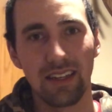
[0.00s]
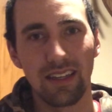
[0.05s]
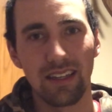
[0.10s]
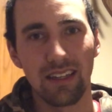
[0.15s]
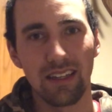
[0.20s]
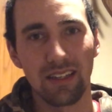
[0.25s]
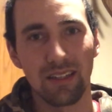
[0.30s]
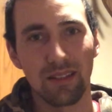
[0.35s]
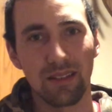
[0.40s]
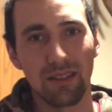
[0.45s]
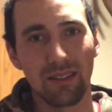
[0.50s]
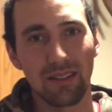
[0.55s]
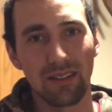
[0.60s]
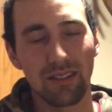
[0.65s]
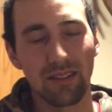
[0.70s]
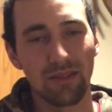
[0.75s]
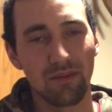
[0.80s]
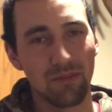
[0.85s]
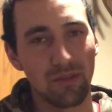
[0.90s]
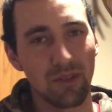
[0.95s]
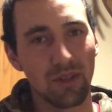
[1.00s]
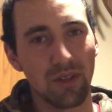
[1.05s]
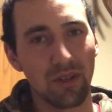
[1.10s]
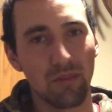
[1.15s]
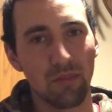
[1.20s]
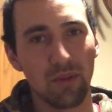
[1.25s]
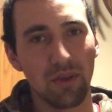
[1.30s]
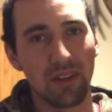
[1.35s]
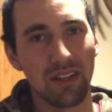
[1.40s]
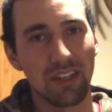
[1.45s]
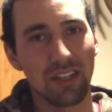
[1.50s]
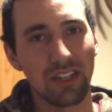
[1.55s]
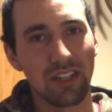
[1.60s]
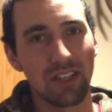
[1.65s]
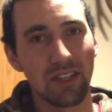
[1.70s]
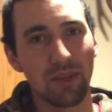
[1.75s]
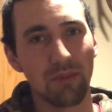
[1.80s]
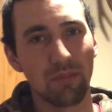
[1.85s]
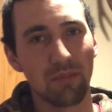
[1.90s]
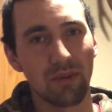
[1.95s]
it's looking pretty
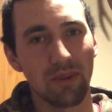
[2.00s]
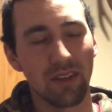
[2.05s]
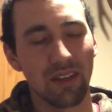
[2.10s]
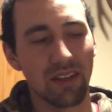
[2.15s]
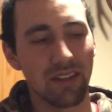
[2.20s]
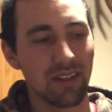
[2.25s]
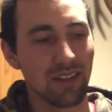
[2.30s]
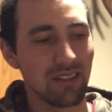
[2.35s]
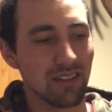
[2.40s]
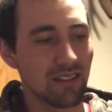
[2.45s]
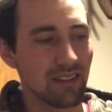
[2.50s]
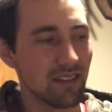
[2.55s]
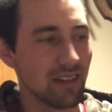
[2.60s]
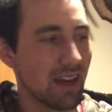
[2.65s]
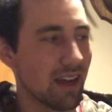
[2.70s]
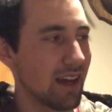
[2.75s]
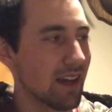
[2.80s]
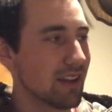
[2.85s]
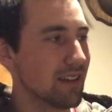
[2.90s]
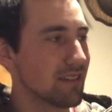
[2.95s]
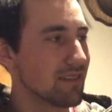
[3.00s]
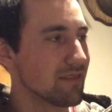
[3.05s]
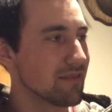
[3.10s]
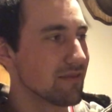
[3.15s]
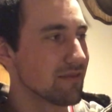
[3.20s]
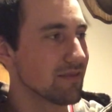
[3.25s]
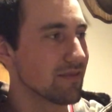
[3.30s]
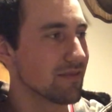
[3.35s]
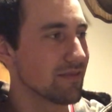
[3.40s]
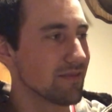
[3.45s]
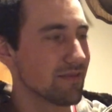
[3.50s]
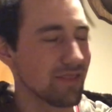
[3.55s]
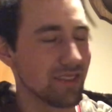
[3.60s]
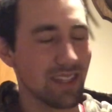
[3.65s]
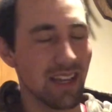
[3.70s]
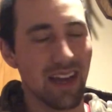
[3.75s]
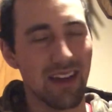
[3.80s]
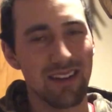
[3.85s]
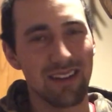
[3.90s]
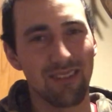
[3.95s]
cheap, and it's not
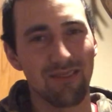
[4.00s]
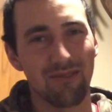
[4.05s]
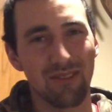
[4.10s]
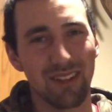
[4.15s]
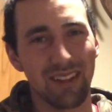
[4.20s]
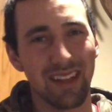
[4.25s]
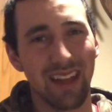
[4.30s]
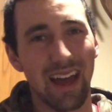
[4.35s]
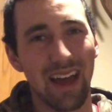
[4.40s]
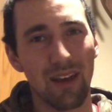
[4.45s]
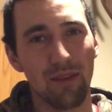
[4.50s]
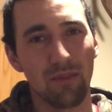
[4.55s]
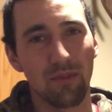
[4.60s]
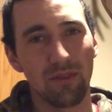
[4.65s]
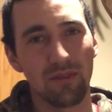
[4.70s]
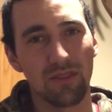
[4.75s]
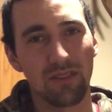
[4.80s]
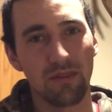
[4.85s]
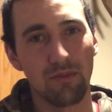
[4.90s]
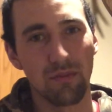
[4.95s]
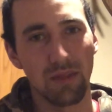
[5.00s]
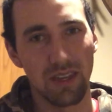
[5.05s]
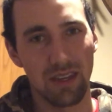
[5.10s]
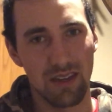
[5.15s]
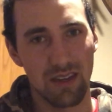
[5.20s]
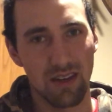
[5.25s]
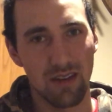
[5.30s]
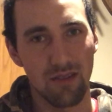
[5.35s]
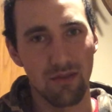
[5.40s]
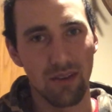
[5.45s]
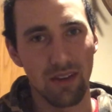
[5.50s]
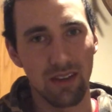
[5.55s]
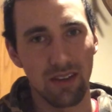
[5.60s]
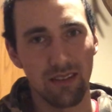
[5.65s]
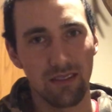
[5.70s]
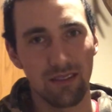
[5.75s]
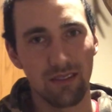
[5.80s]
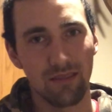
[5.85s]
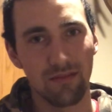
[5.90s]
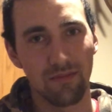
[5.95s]
reliable to me
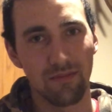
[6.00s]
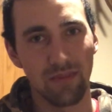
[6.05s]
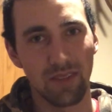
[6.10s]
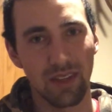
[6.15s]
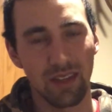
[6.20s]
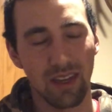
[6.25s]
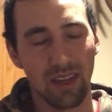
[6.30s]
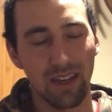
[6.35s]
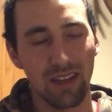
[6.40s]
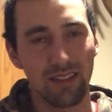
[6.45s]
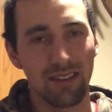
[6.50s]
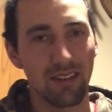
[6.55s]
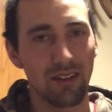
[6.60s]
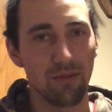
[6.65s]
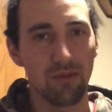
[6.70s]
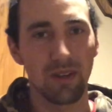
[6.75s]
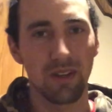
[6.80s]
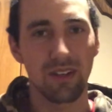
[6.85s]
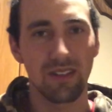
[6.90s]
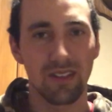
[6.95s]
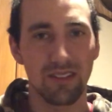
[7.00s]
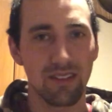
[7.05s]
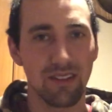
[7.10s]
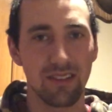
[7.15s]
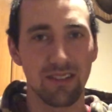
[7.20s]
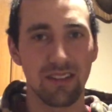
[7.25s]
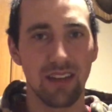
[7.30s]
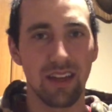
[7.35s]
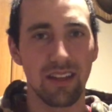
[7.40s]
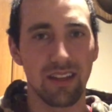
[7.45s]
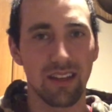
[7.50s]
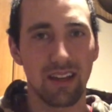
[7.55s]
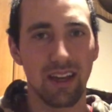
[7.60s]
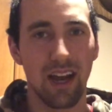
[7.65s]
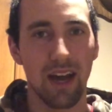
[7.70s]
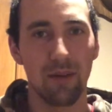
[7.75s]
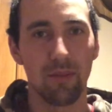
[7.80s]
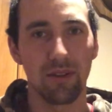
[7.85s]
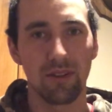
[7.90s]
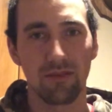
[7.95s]
anyways. And like I said, we can discuss that in the
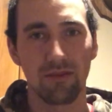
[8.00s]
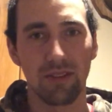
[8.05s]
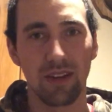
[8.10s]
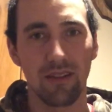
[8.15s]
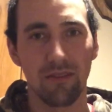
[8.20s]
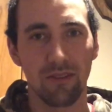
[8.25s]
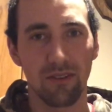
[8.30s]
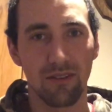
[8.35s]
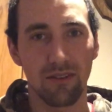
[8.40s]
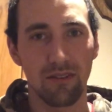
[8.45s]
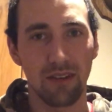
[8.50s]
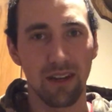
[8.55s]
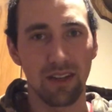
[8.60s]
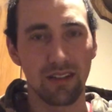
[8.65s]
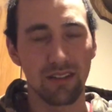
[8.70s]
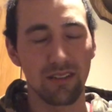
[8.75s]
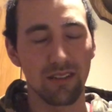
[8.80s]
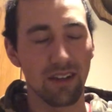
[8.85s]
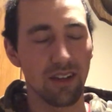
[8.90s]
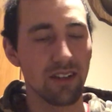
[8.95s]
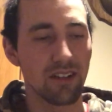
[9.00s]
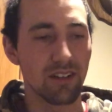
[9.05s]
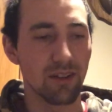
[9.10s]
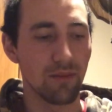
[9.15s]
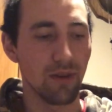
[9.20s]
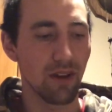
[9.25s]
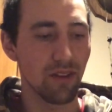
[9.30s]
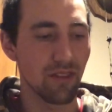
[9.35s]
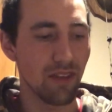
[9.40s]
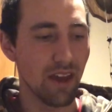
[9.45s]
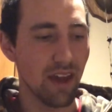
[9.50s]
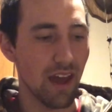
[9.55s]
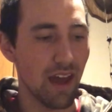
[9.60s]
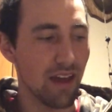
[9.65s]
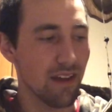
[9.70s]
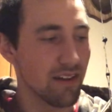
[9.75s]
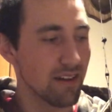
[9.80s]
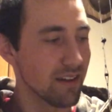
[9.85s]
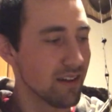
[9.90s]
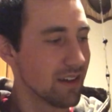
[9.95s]
comments. We can have a great discussion about
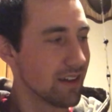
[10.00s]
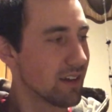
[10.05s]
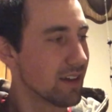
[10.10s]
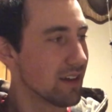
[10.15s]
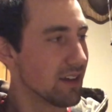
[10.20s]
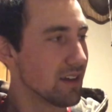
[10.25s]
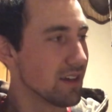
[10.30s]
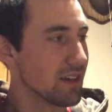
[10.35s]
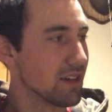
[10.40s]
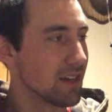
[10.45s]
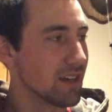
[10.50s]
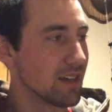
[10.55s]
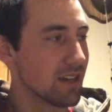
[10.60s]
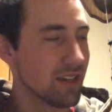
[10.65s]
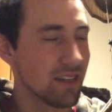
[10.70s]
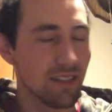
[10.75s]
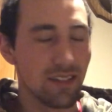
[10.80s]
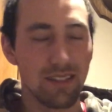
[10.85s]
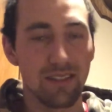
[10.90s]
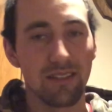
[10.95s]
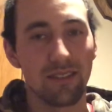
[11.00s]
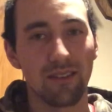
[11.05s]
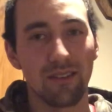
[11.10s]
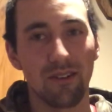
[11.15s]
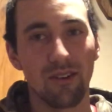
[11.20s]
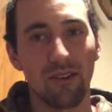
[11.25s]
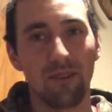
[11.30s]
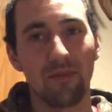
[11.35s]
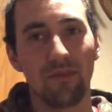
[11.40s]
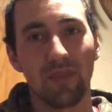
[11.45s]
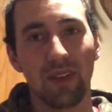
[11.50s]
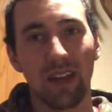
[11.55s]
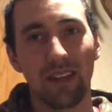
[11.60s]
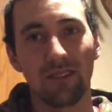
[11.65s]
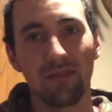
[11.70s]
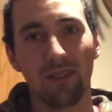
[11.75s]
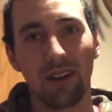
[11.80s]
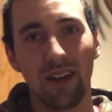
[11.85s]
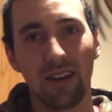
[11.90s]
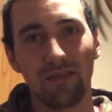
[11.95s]
that. So
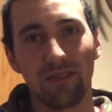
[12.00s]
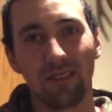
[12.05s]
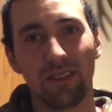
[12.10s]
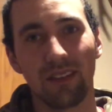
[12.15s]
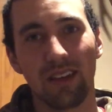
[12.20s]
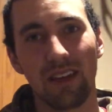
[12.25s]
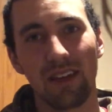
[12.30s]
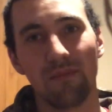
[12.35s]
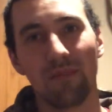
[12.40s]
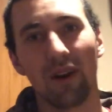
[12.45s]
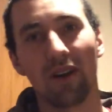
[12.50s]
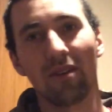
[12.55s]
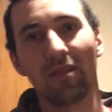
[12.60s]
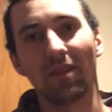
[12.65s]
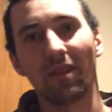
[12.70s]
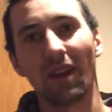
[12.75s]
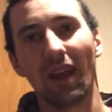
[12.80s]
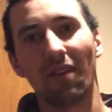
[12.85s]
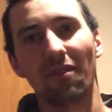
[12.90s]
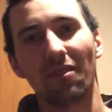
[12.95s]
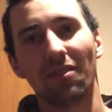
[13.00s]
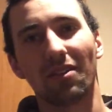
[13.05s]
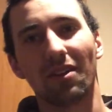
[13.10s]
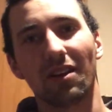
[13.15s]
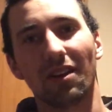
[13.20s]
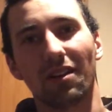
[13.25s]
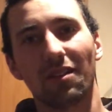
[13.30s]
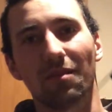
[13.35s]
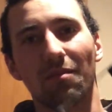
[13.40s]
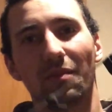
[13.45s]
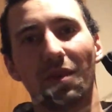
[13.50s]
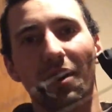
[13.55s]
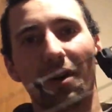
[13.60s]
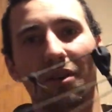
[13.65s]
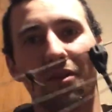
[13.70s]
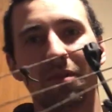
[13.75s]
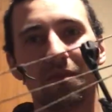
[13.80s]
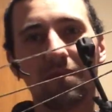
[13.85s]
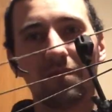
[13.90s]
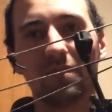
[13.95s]
that's what I have to say about everything on the
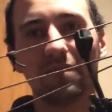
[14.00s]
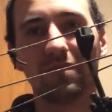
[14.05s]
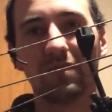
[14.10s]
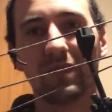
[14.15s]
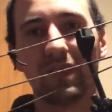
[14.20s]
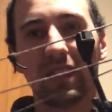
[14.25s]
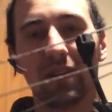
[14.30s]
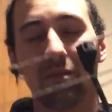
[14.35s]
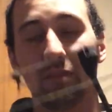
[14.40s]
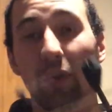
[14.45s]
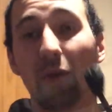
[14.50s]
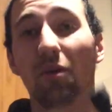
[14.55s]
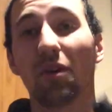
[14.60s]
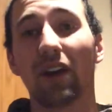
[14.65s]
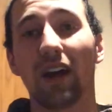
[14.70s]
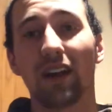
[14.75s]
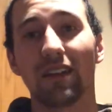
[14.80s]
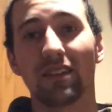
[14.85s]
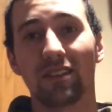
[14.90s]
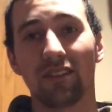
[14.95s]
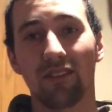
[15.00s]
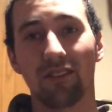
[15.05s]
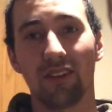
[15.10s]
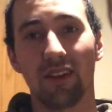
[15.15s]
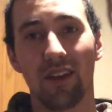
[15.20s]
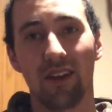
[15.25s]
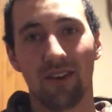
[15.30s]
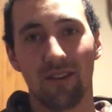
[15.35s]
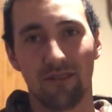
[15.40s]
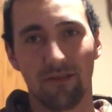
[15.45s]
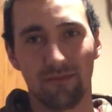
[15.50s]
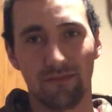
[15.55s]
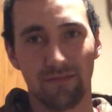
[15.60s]
bow. But we're not done there.